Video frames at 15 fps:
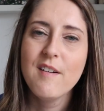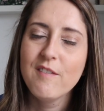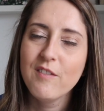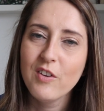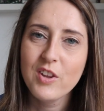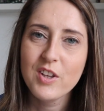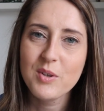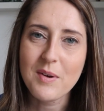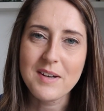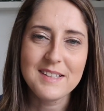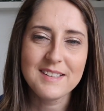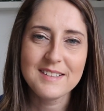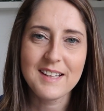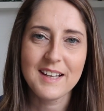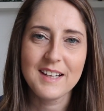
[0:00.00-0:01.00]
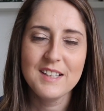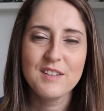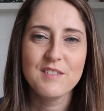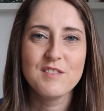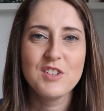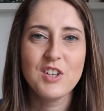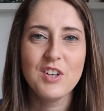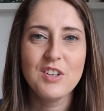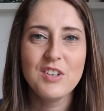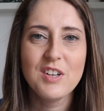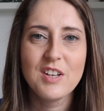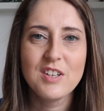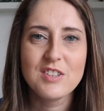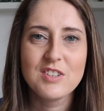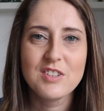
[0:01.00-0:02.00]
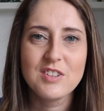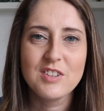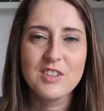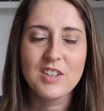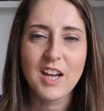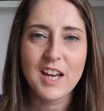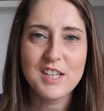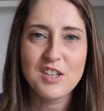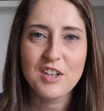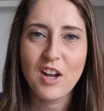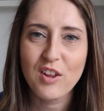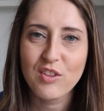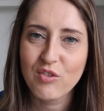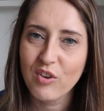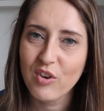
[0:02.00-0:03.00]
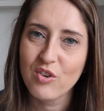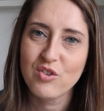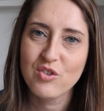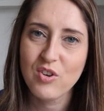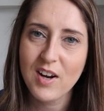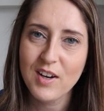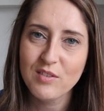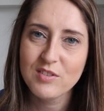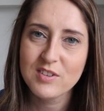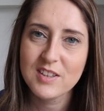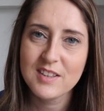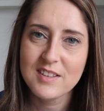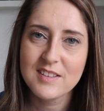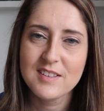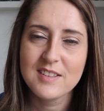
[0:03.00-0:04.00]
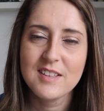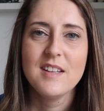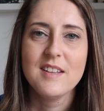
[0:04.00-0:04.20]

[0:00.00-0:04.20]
For the 22nd of June, can you go through your trousers?